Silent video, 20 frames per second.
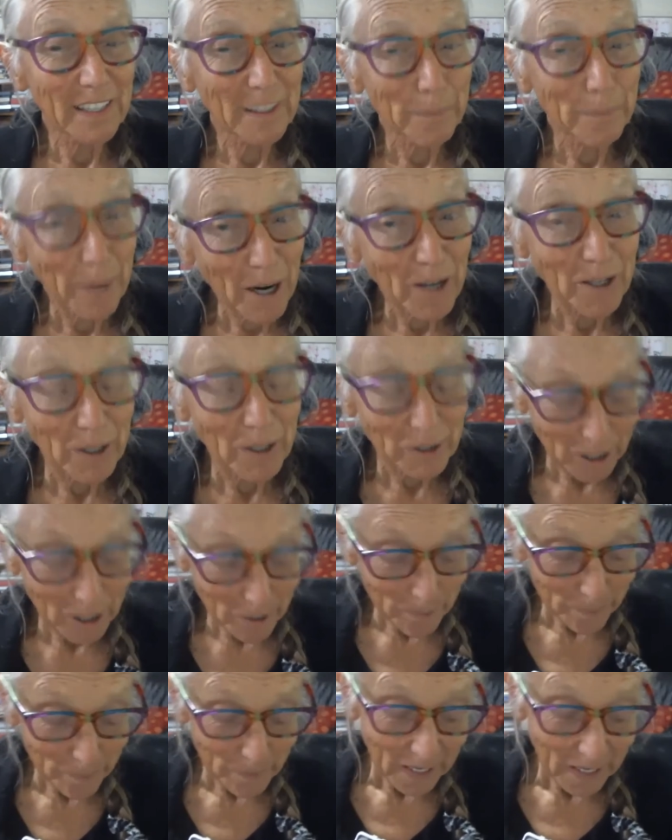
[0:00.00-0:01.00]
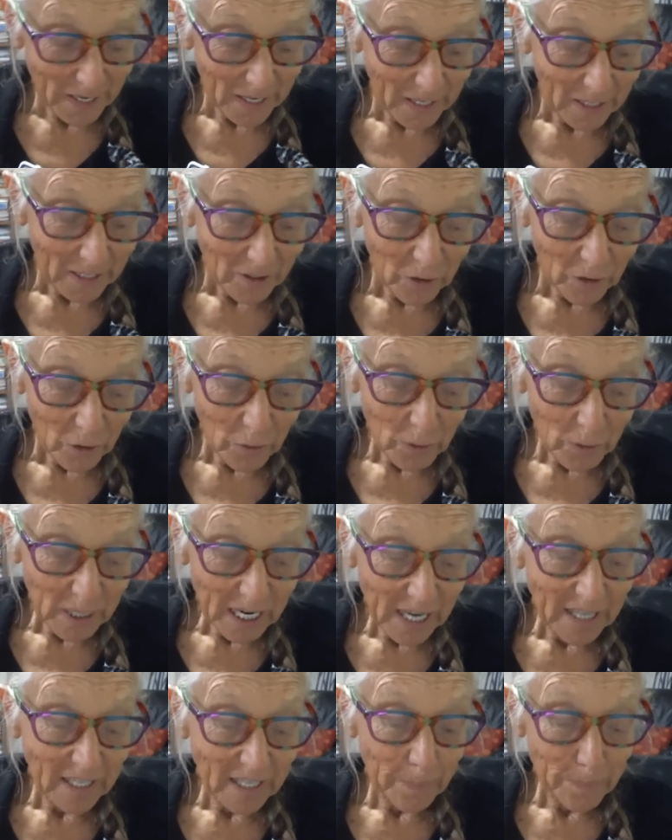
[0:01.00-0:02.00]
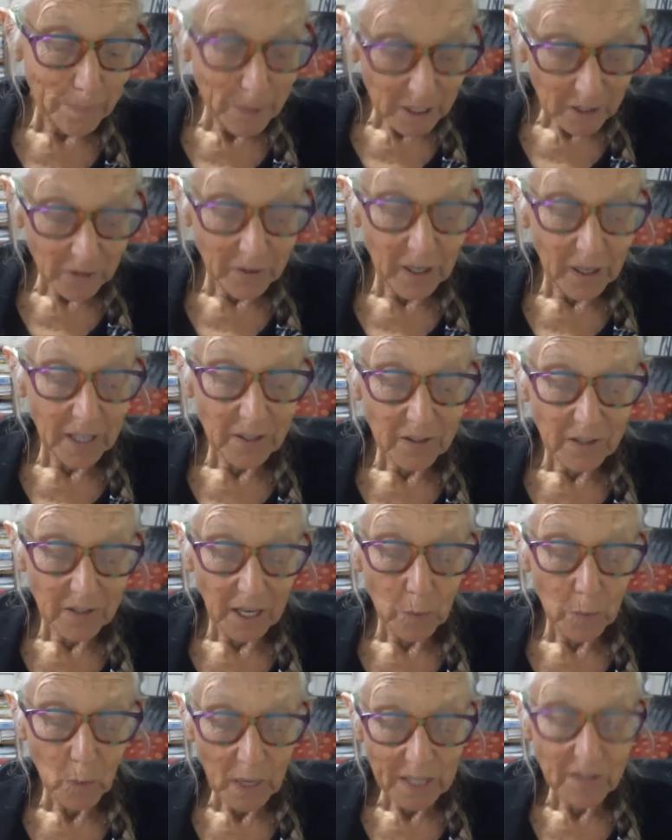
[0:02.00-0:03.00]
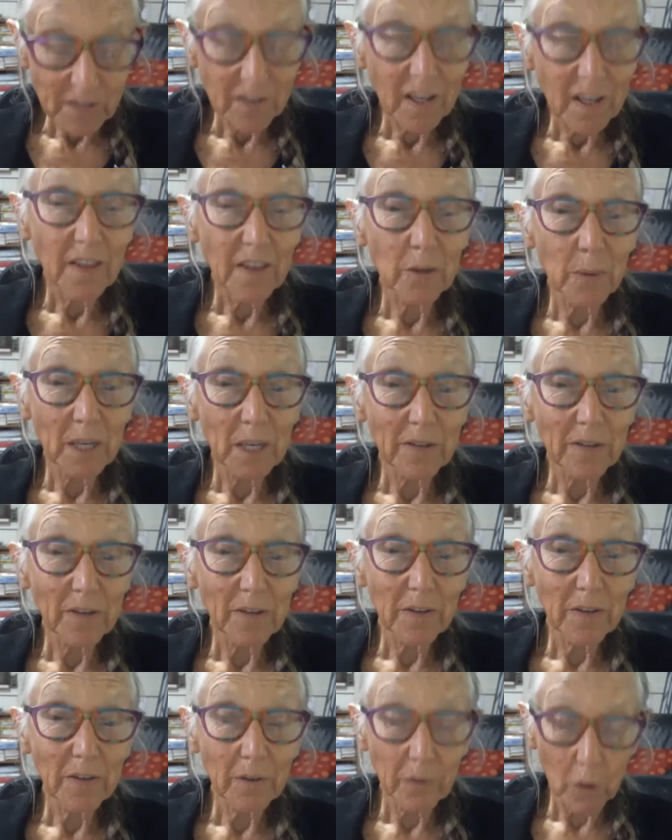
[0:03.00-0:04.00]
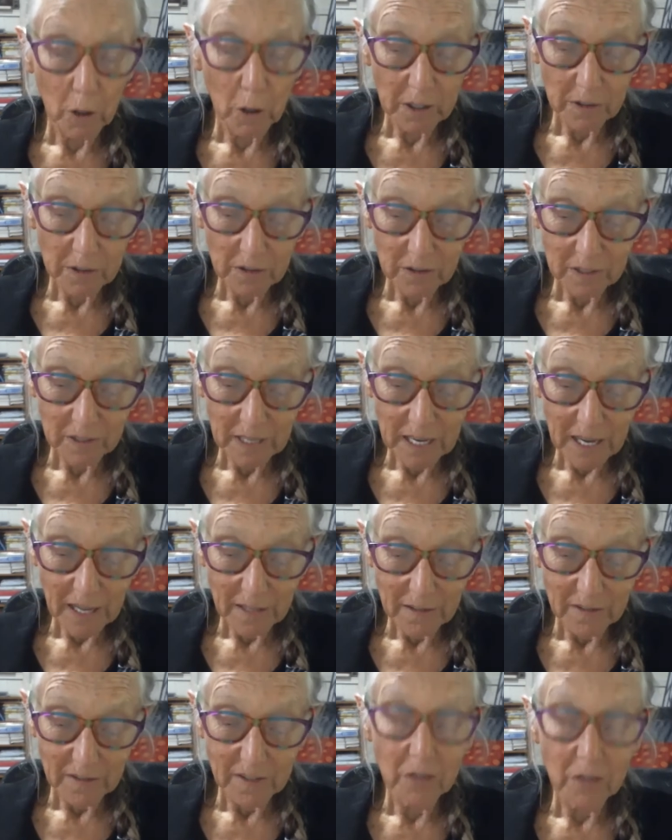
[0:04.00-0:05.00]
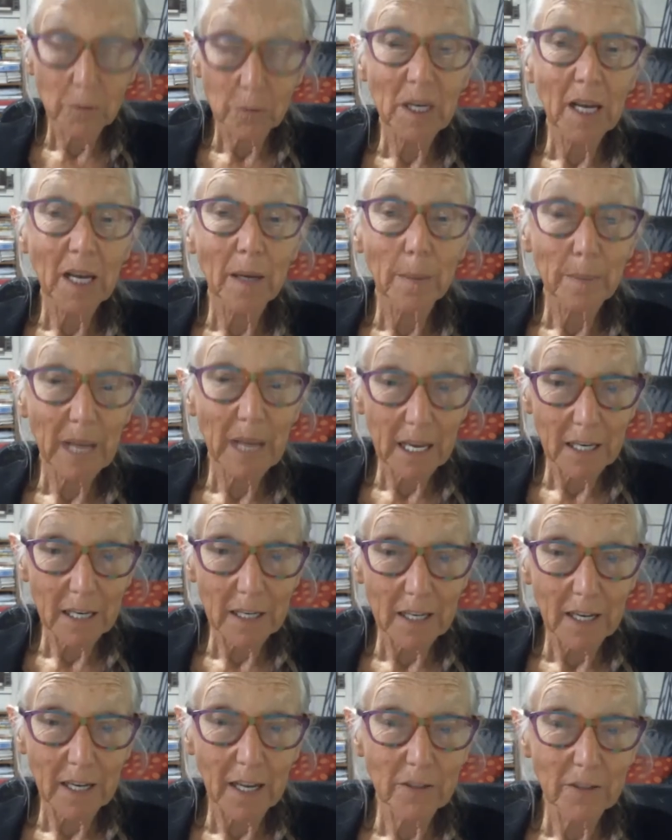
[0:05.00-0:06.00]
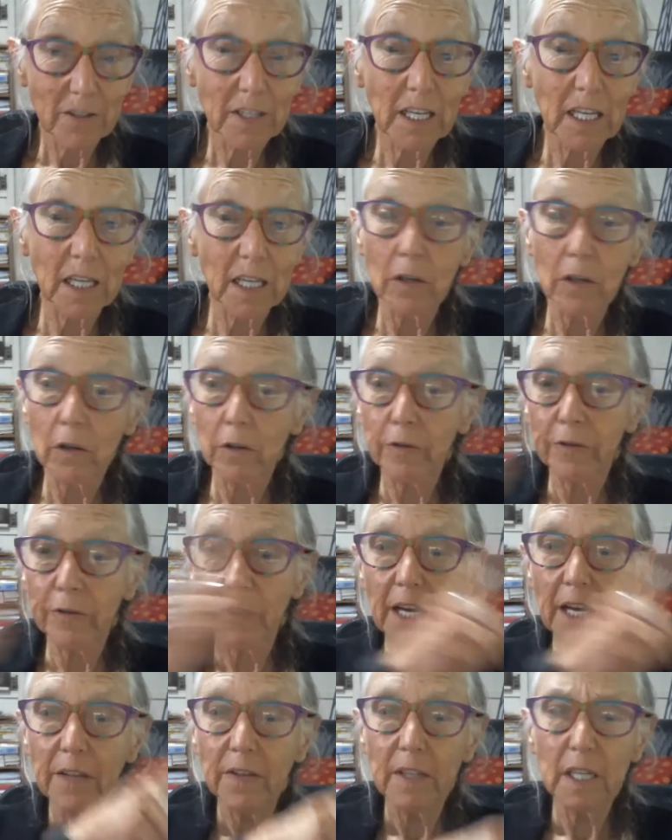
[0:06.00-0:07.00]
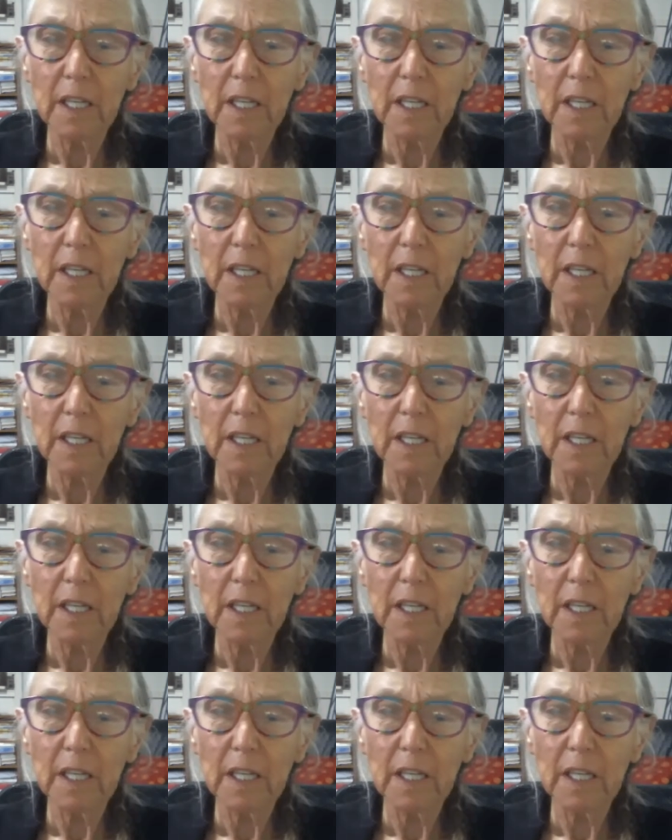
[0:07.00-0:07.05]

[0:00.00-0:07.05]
partnership to create a Pitchfest on Wednesday, the 25th of August at 6 p.m. AEST. You'll find the